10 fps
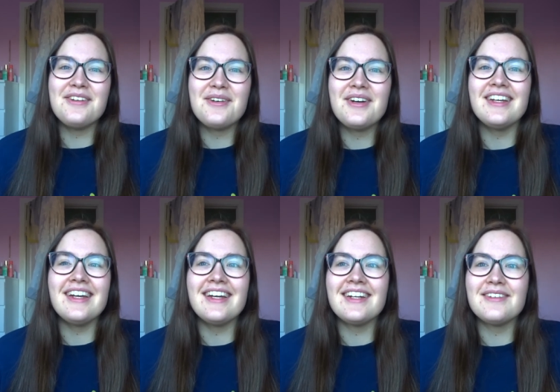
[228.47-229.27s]

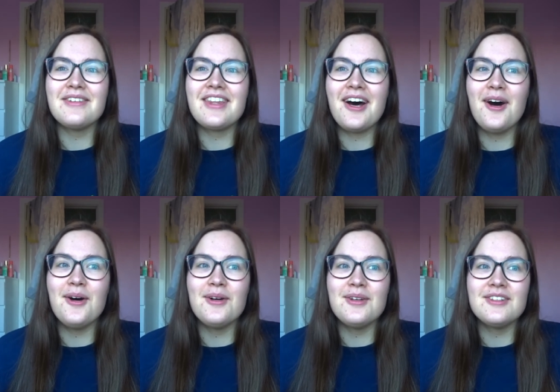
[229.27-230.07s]
annoying with the
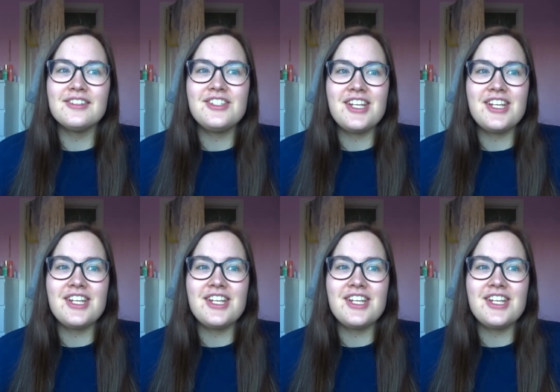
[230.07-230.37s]
whole